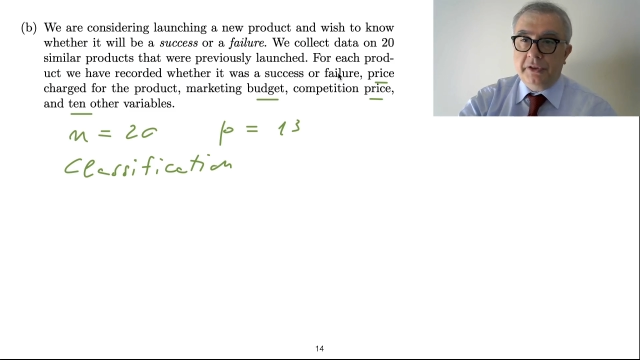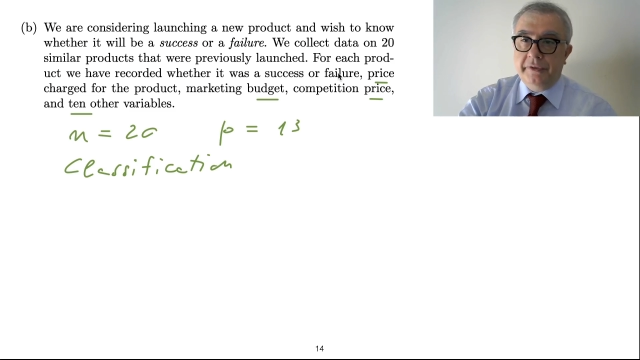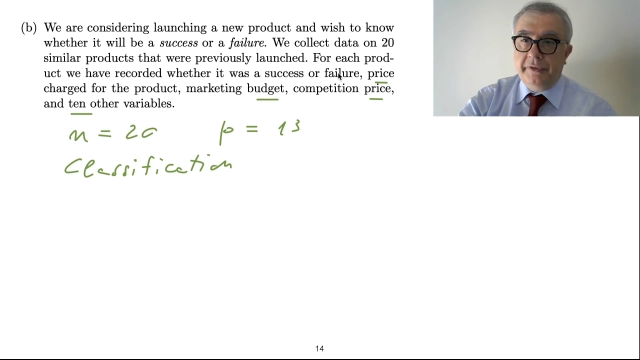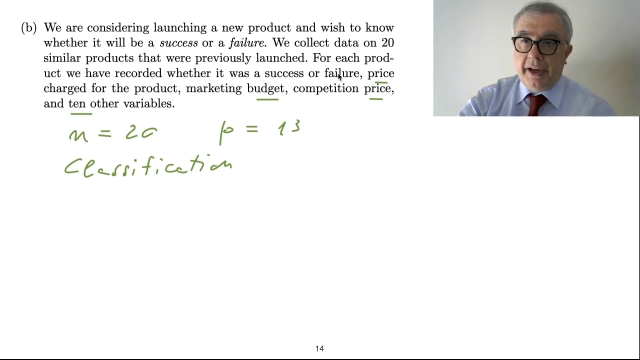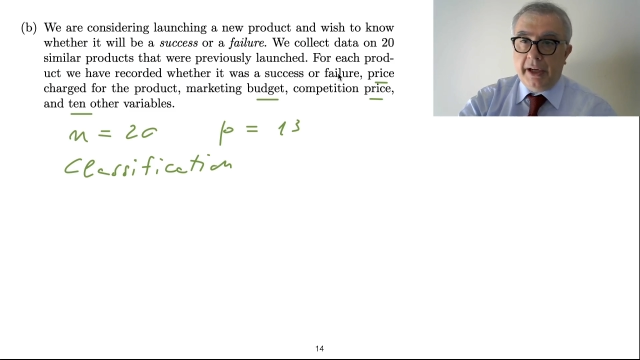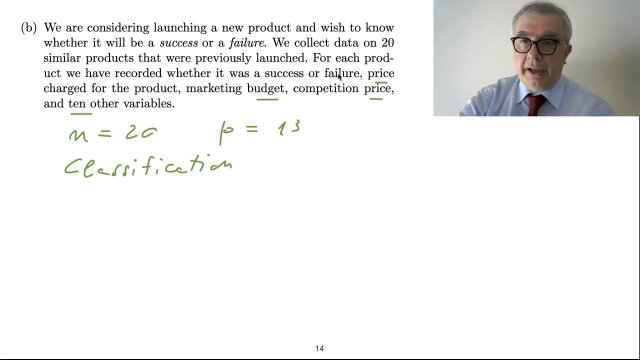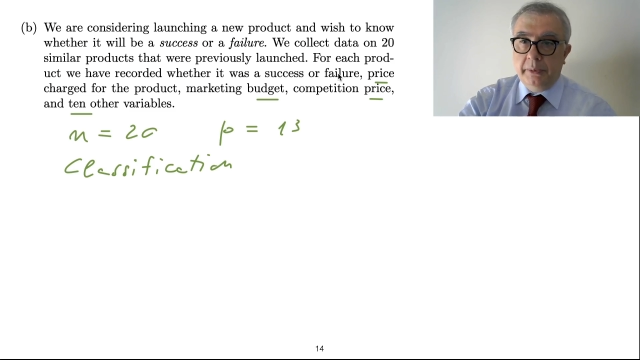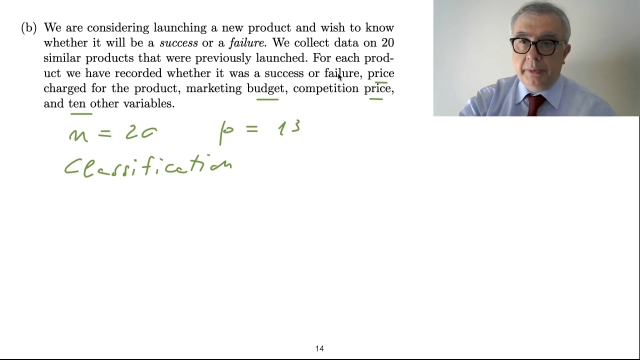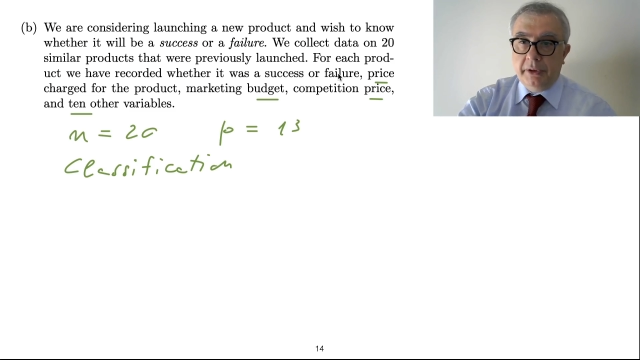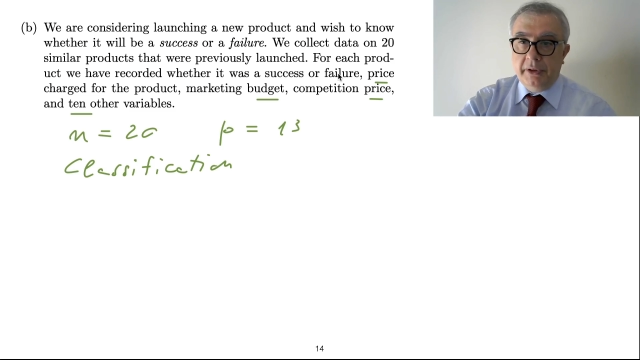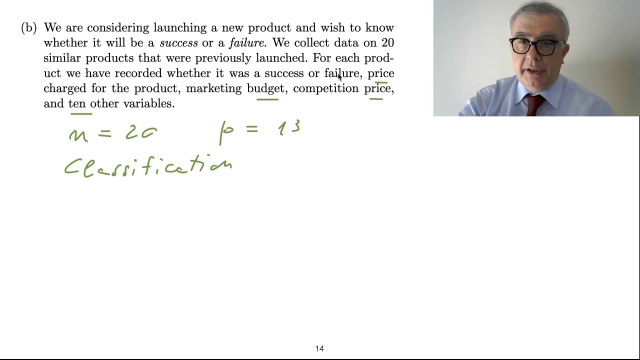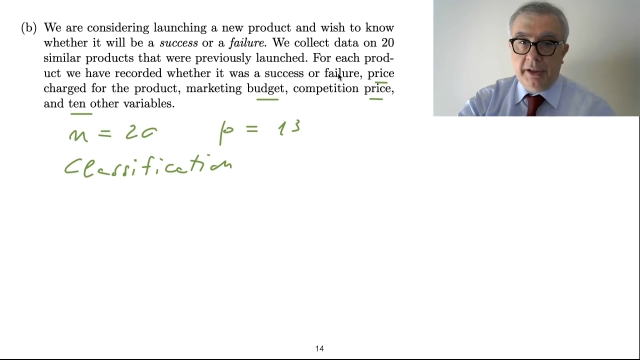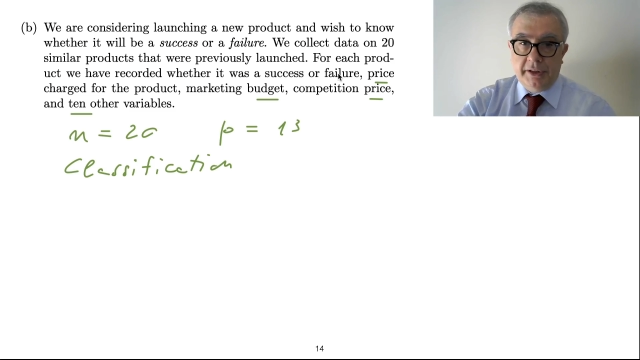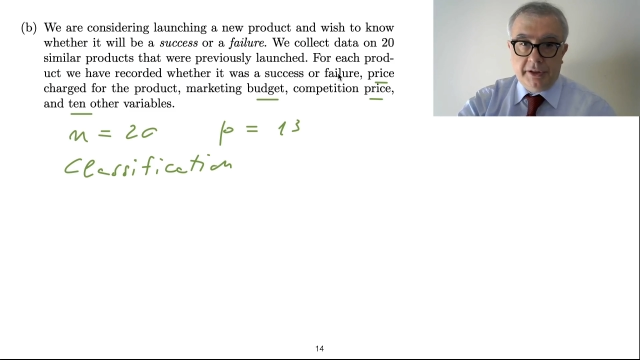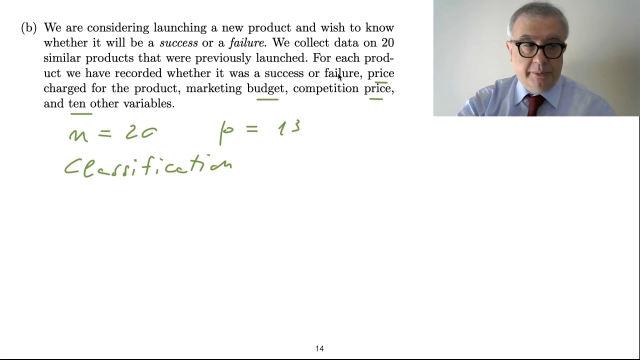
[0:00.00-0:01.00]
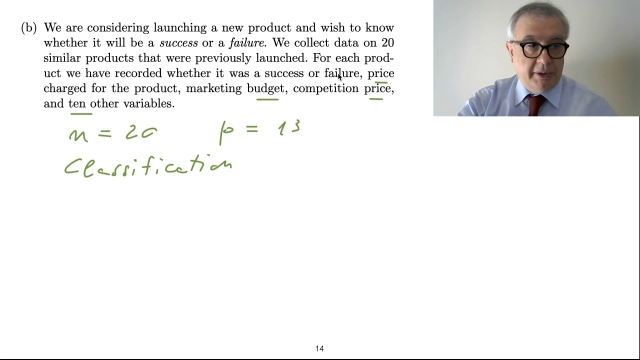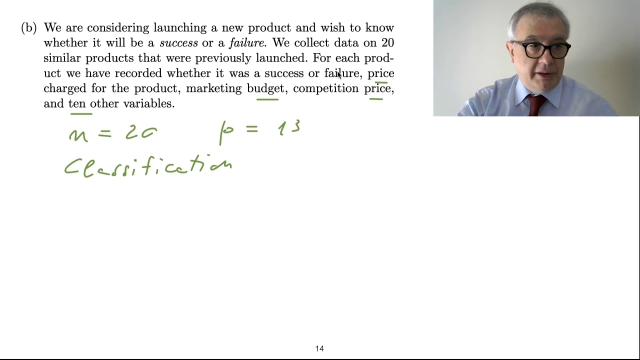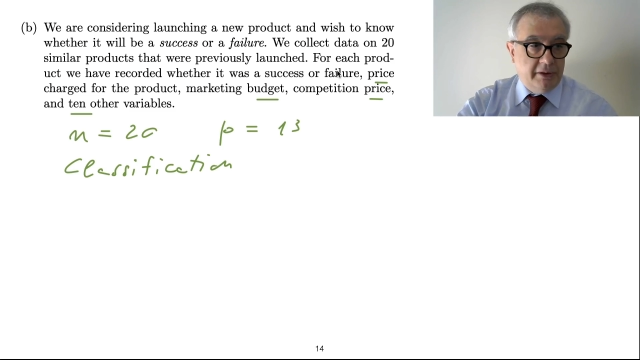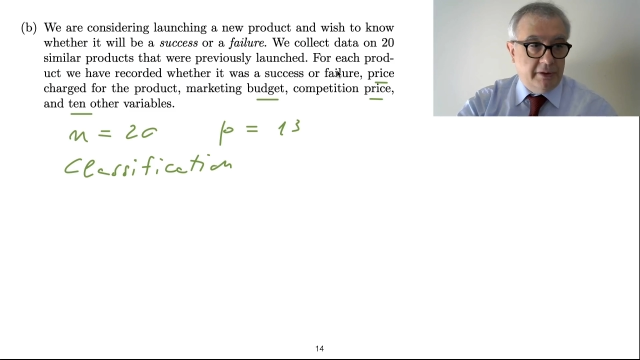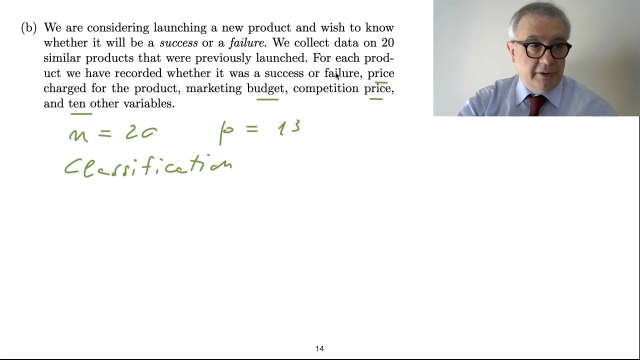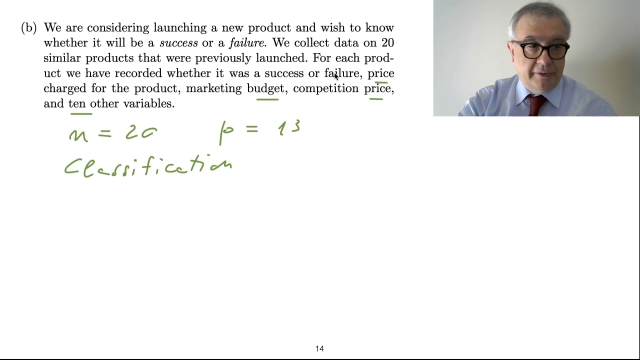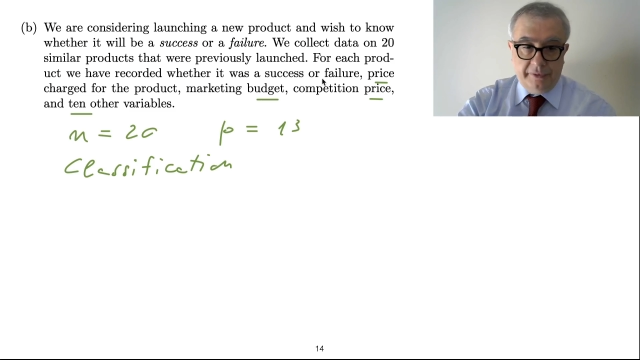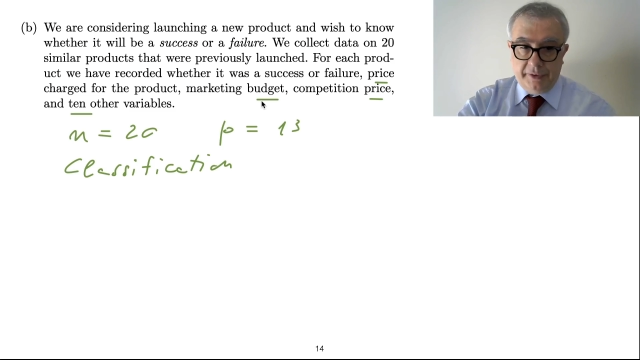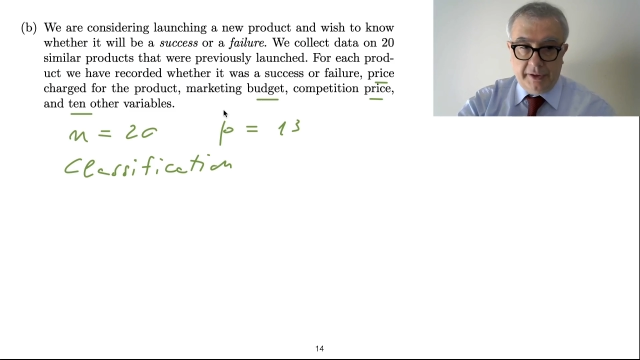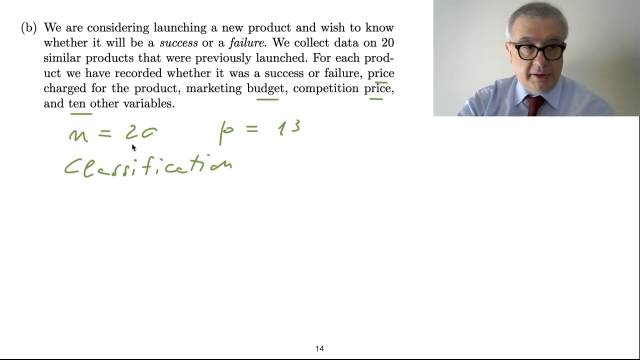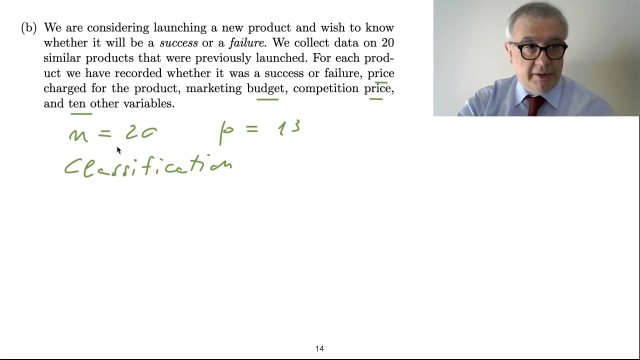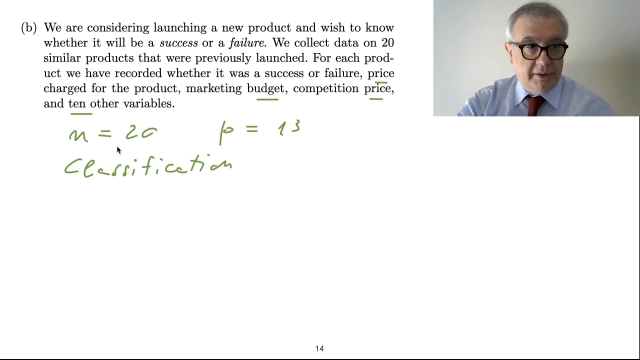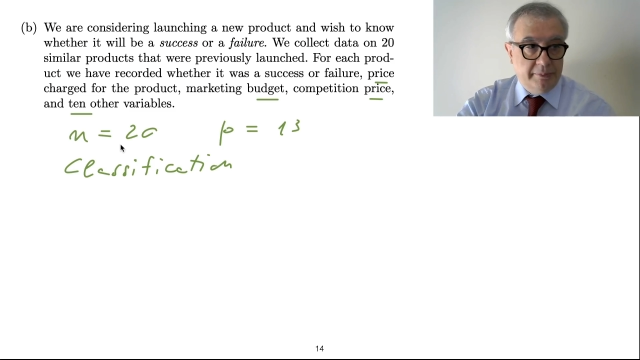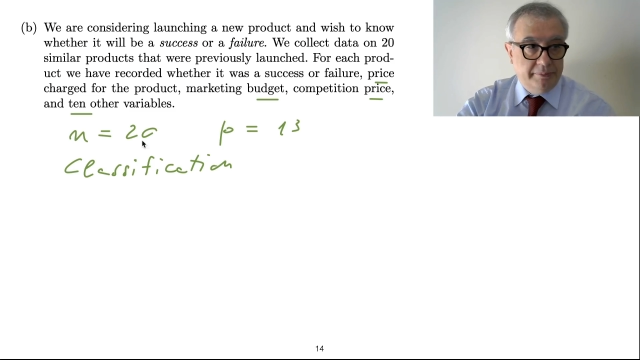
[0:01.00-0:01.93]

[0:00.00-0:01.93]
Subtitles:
variable, as a matter of fact.